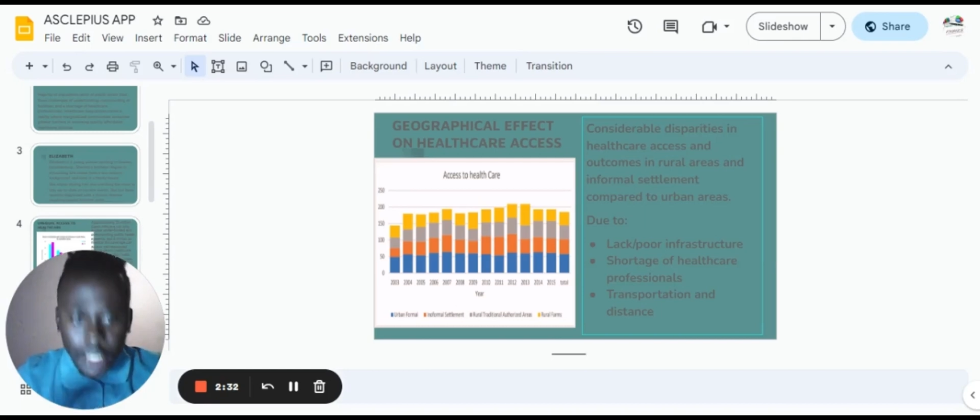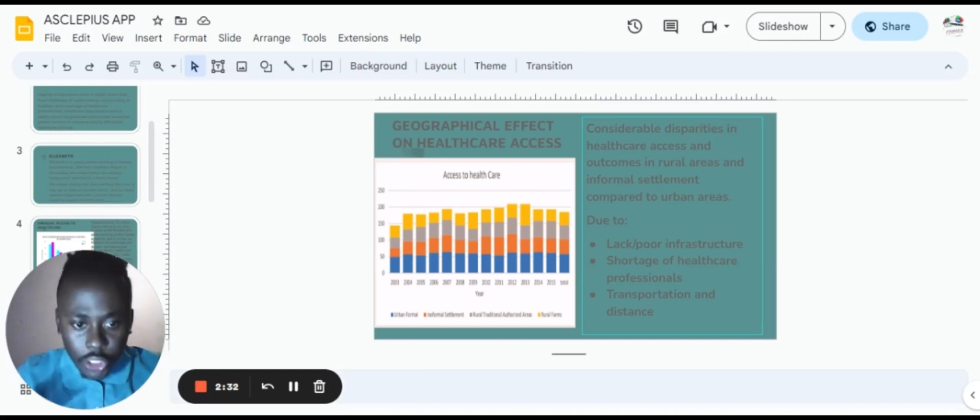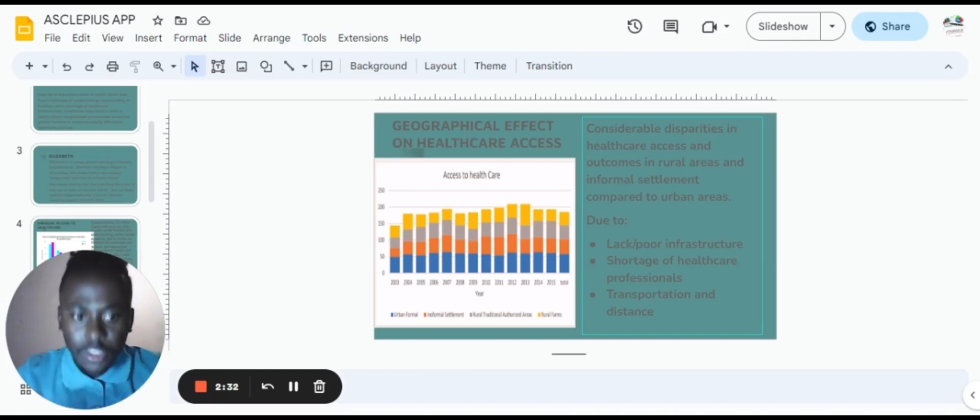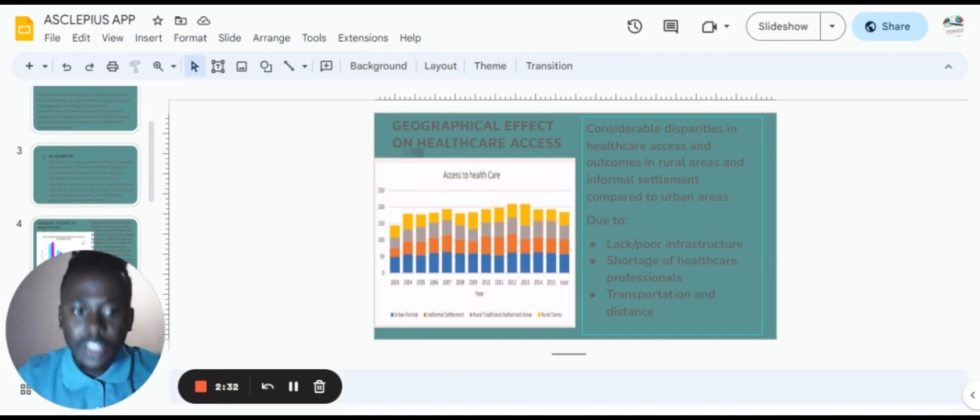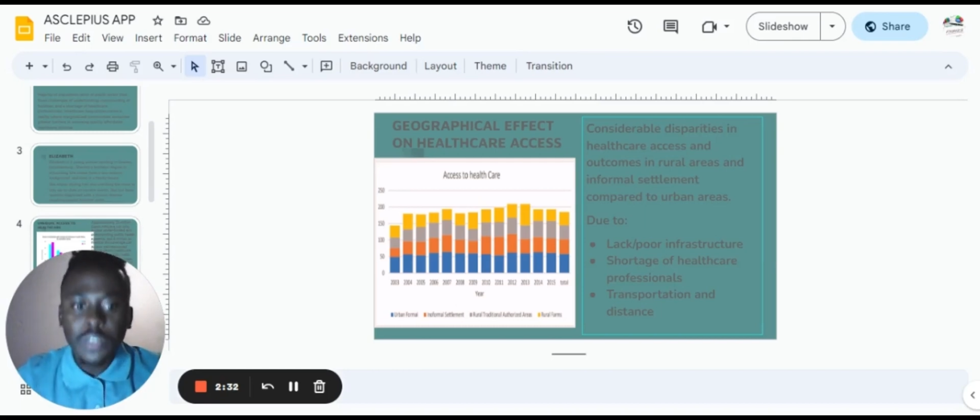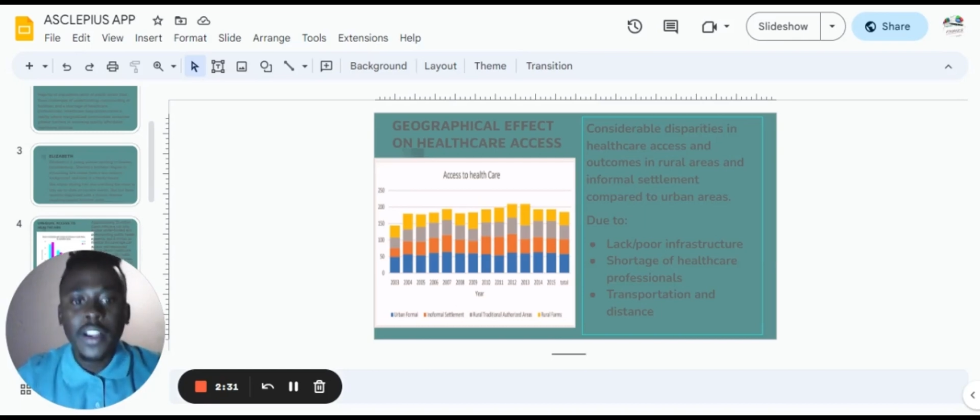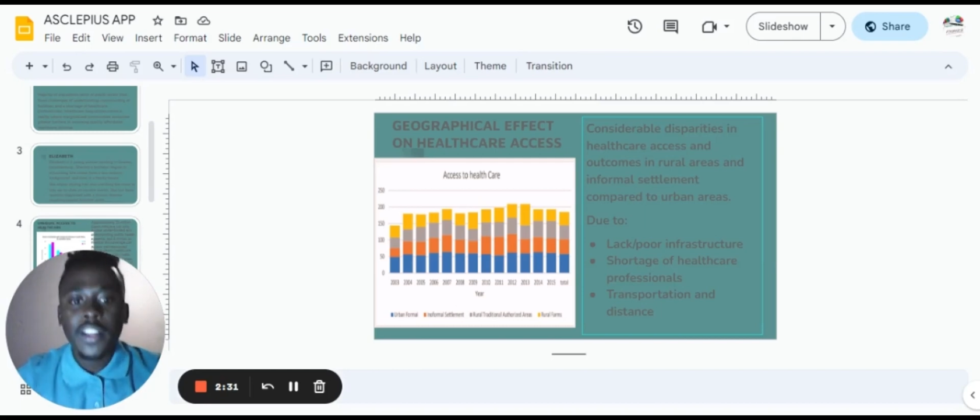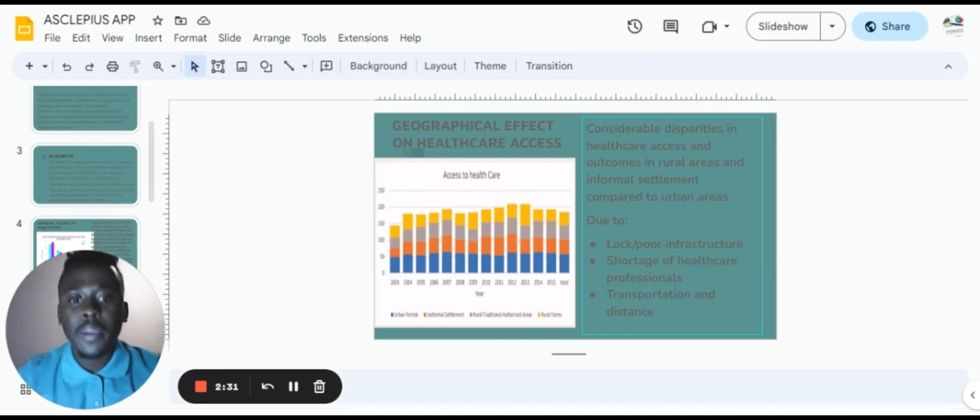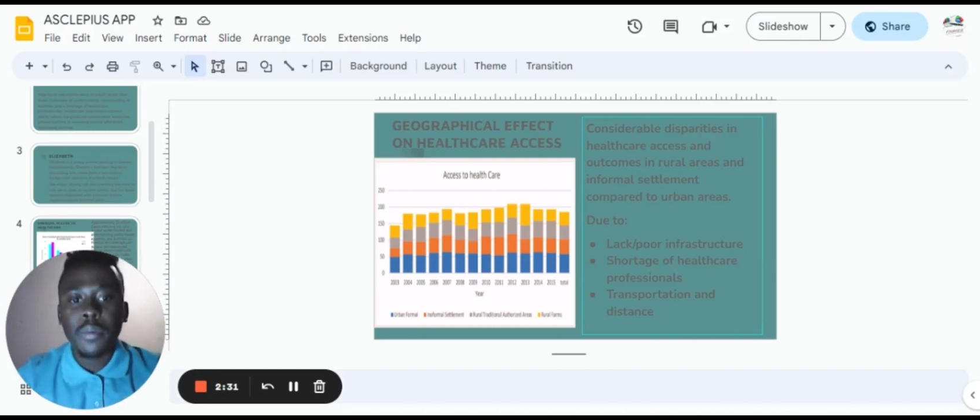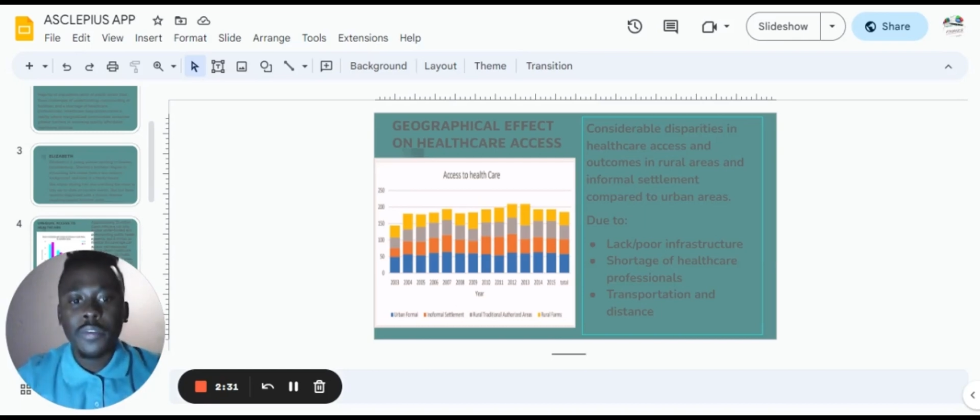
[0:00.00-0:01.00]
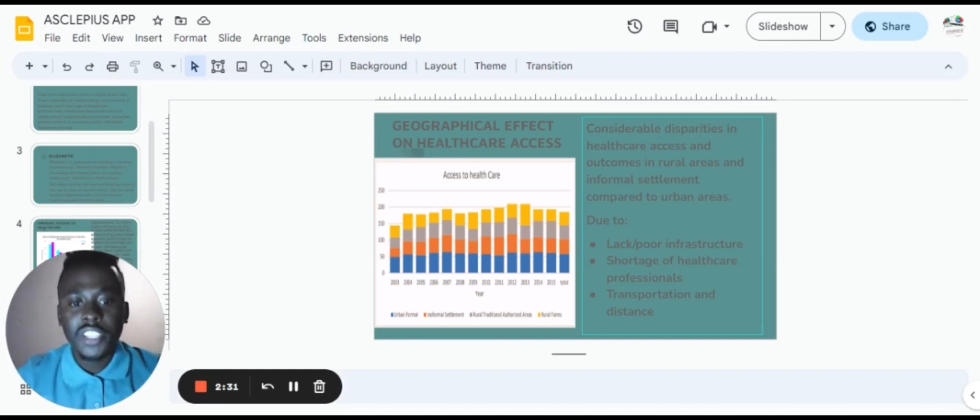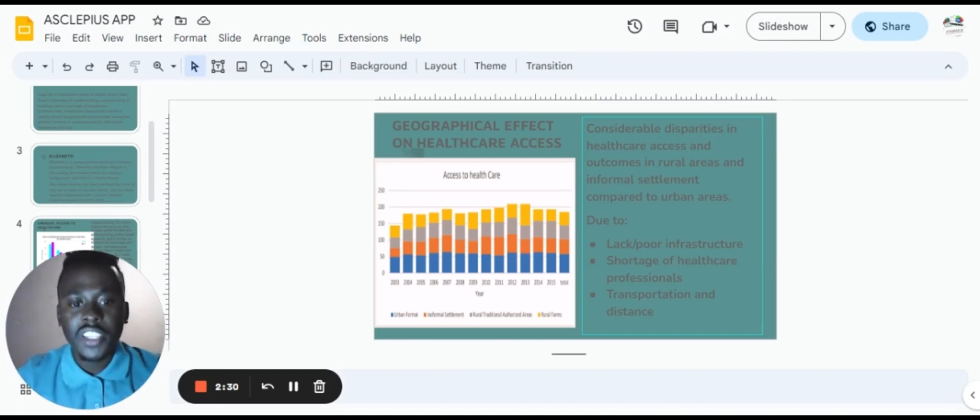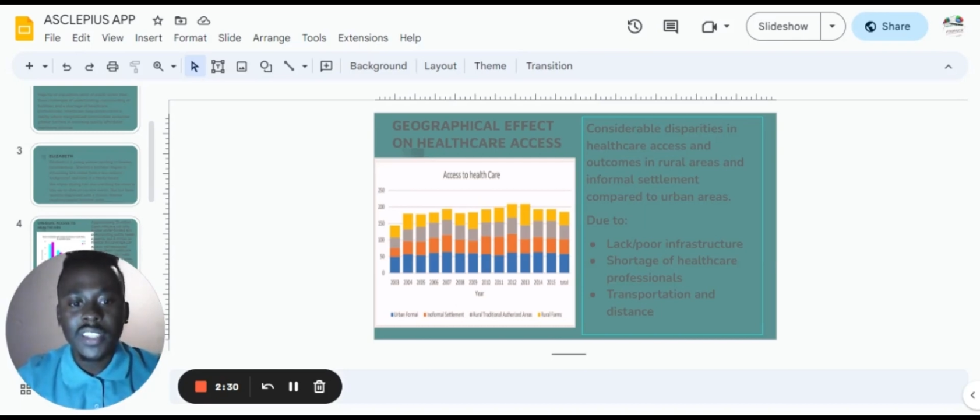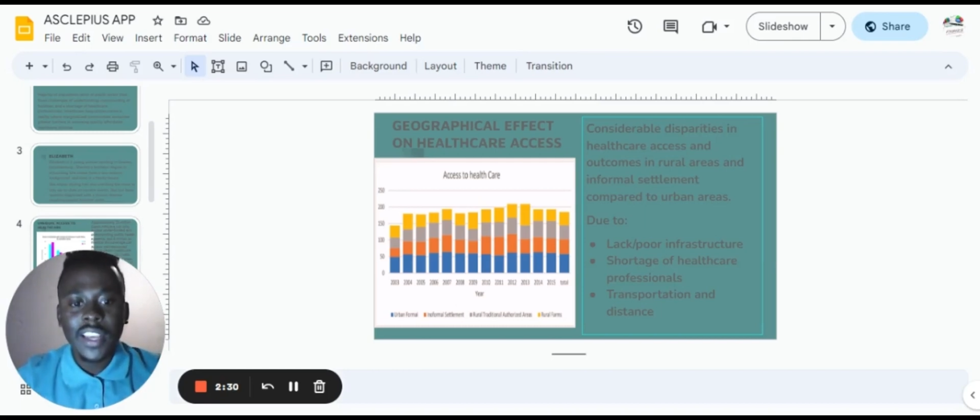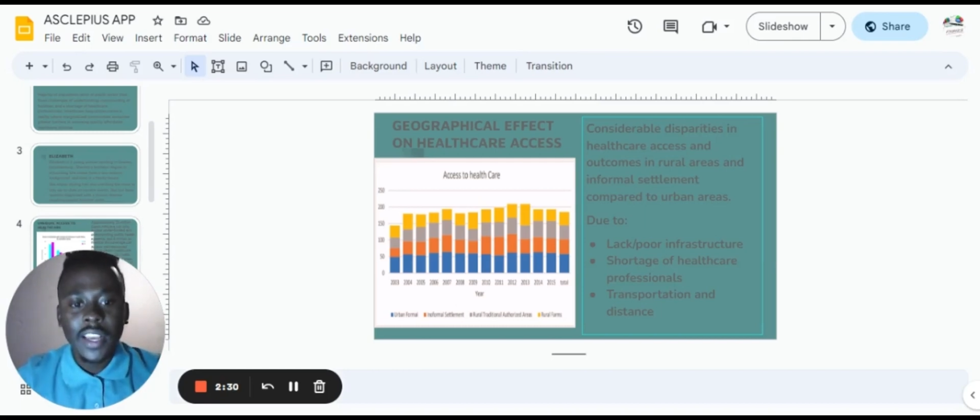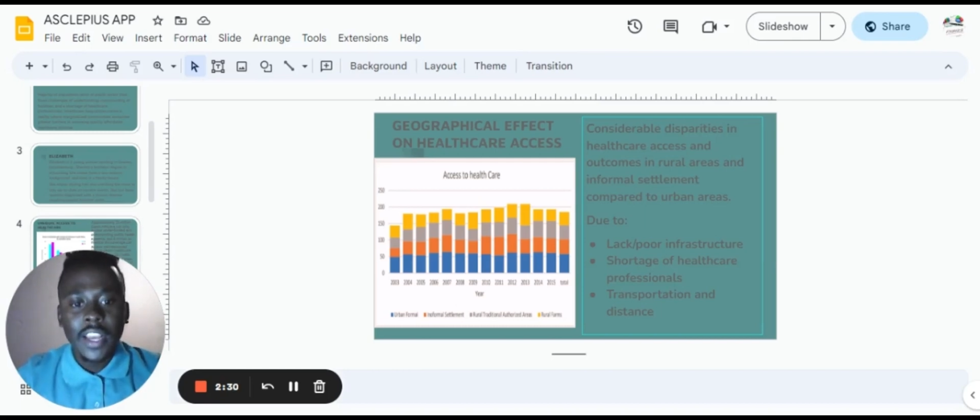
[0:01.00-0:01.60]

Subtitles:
shortage of healthcare professionals,